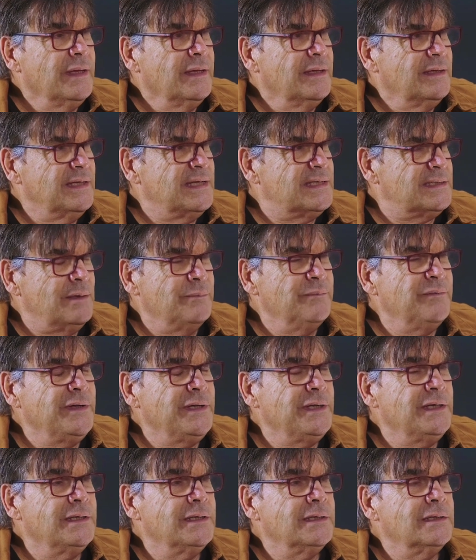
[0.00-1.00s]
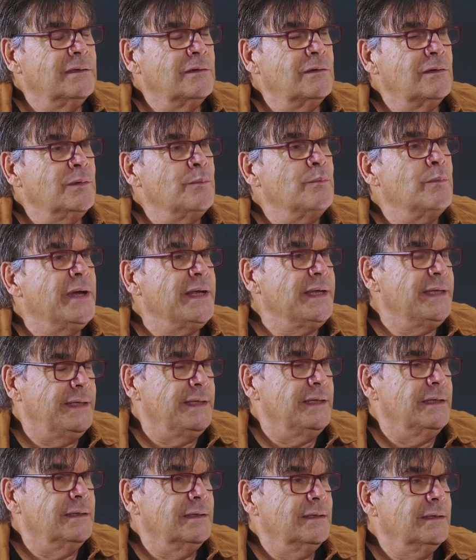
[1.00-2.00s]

there's something in the art making,